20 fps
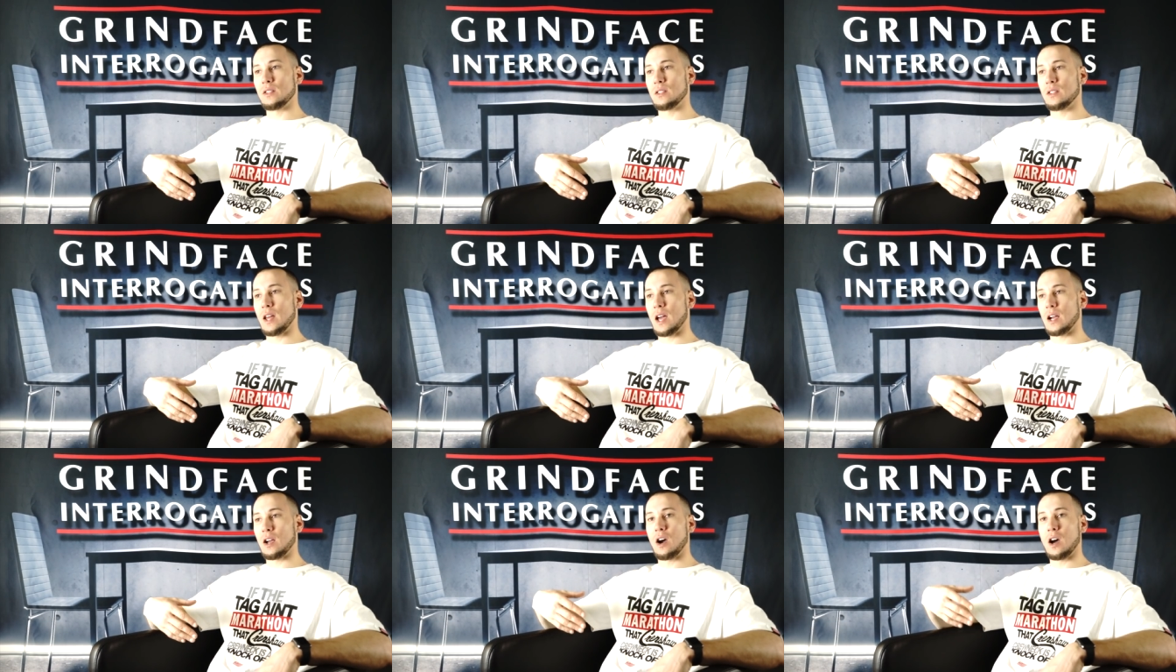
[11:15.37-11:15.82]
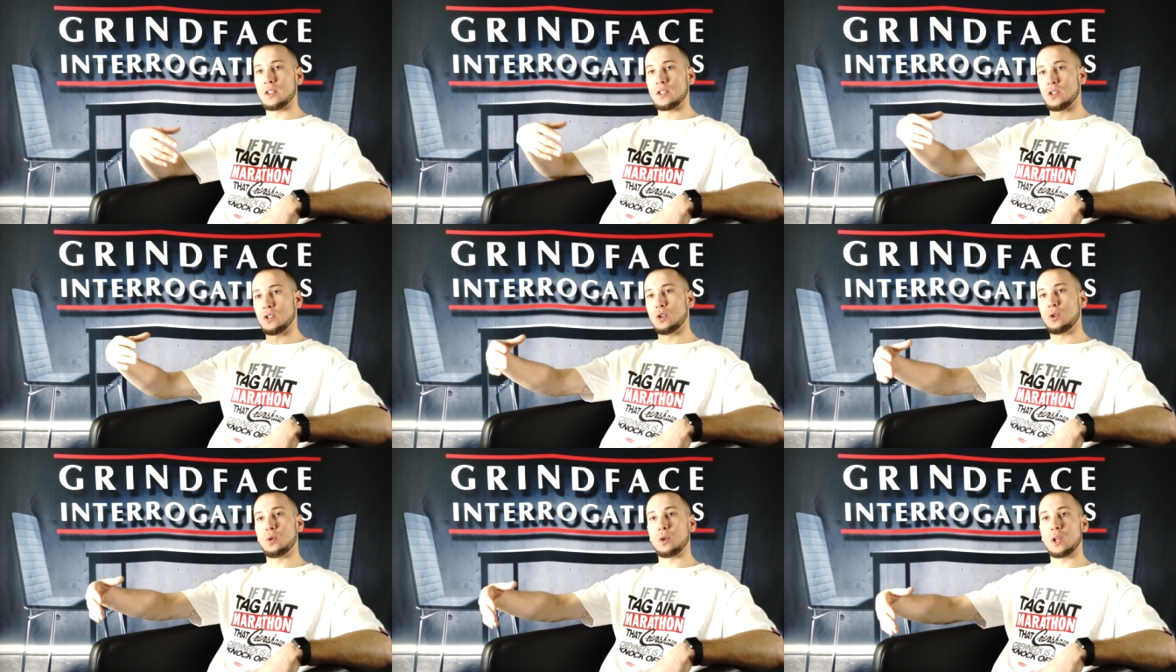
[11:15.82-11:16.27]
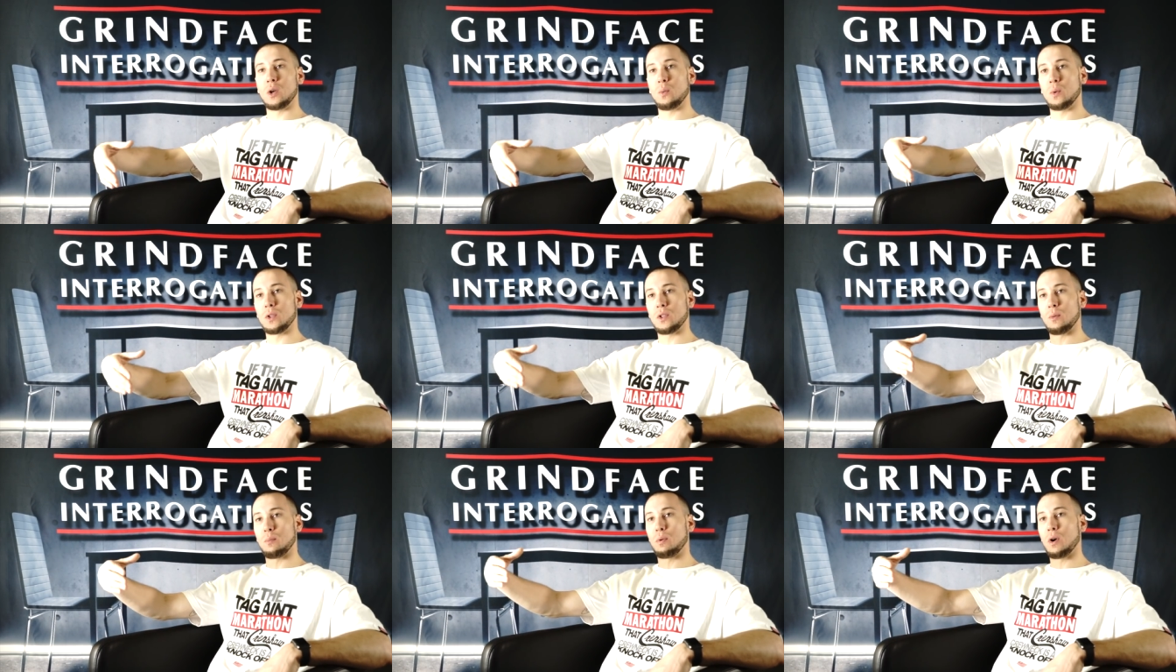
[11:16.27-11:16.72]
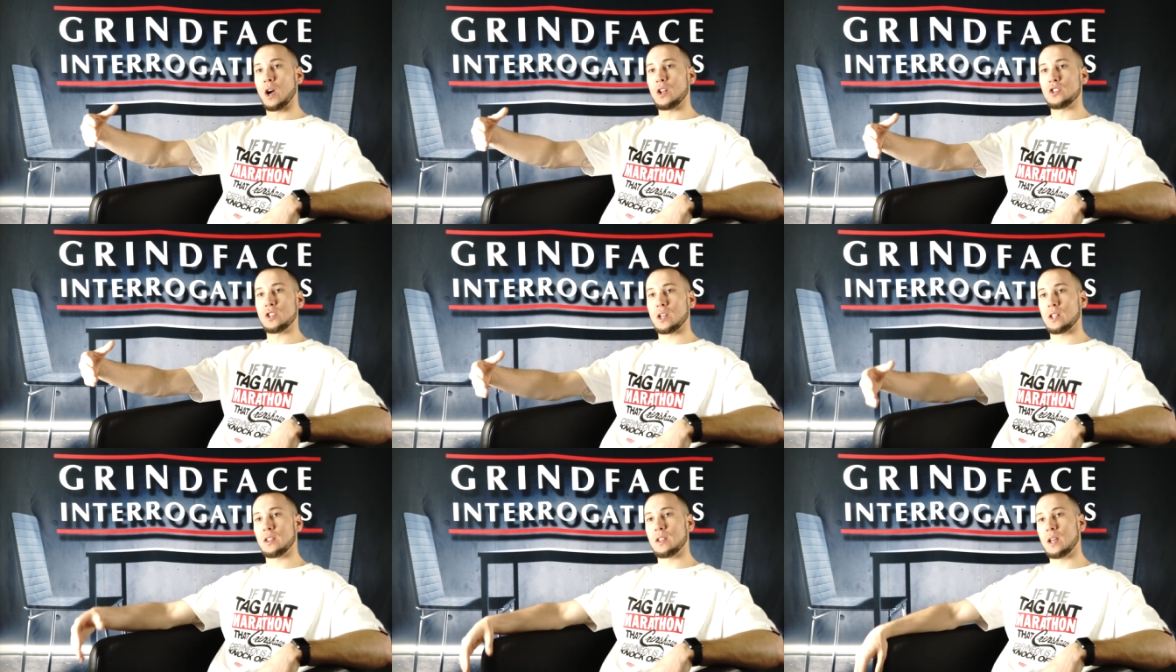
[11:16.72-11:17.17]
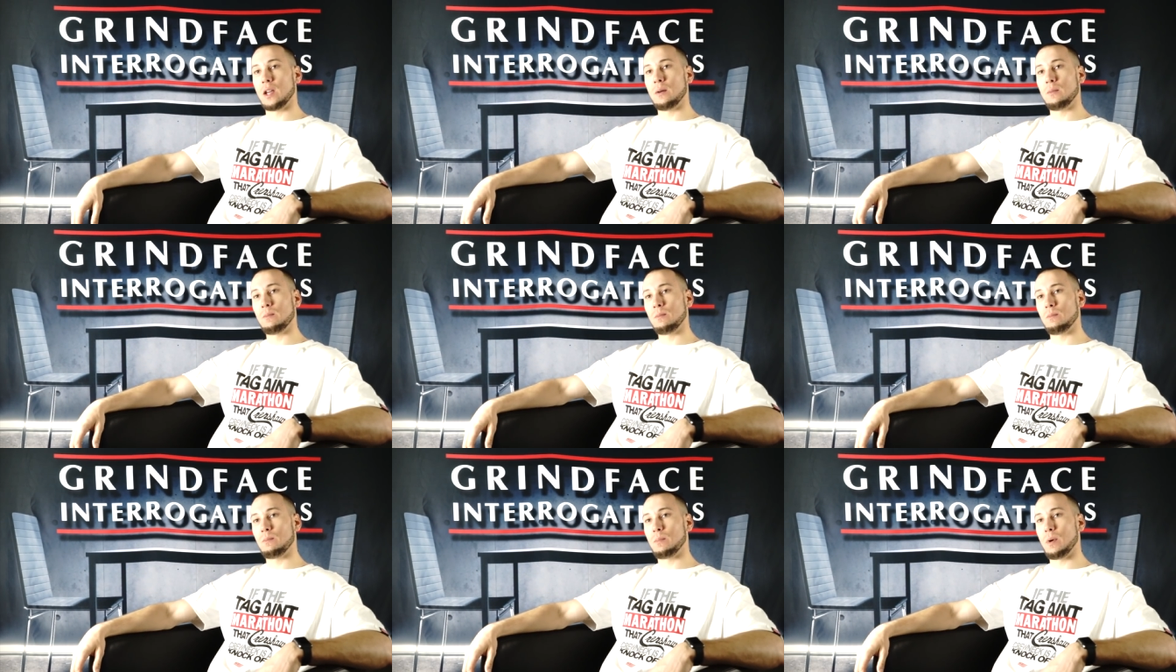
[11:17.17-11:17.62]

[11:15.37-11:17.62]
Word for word: that continuity with the project theme,